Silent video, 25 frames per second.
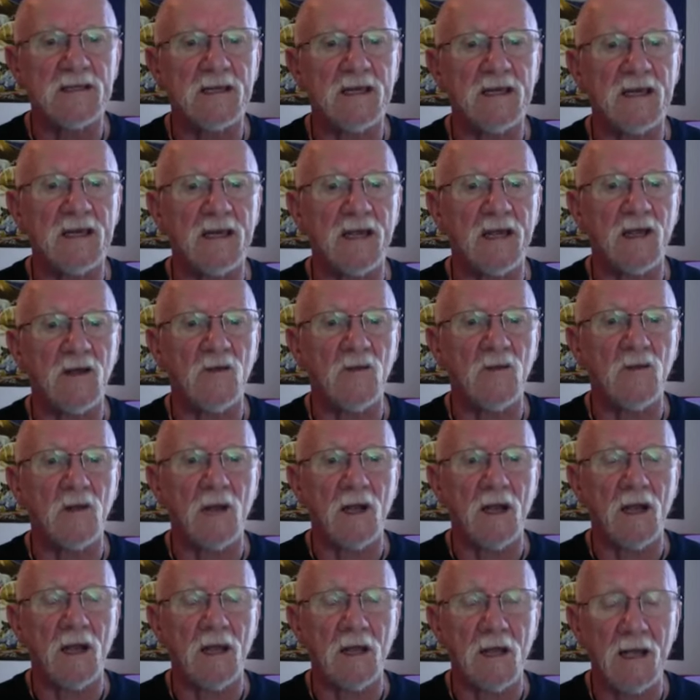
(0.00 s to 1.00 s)
and
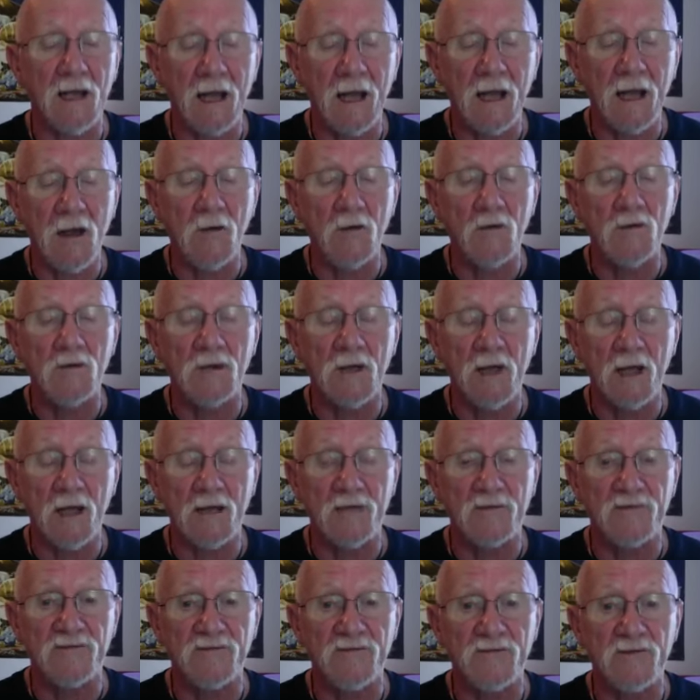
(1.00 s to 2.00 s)
allow
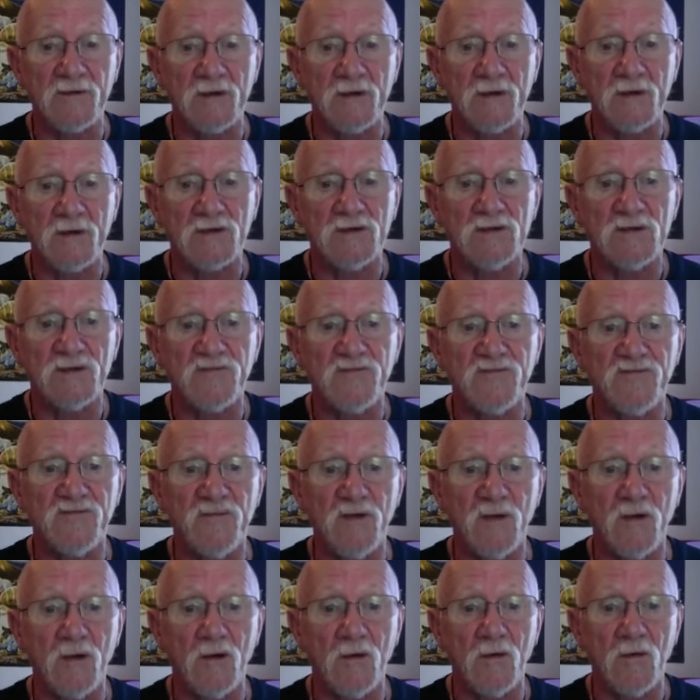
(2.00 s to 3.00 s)
life to
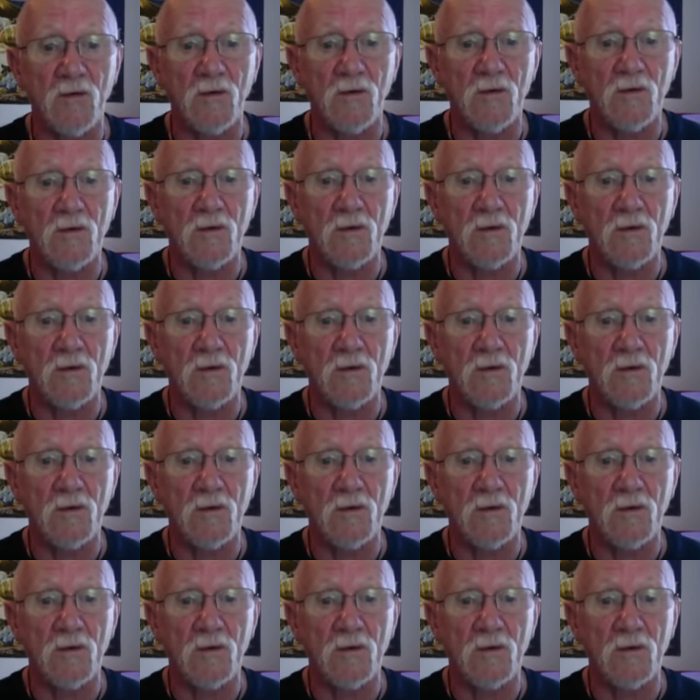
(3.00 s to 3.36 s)
flow.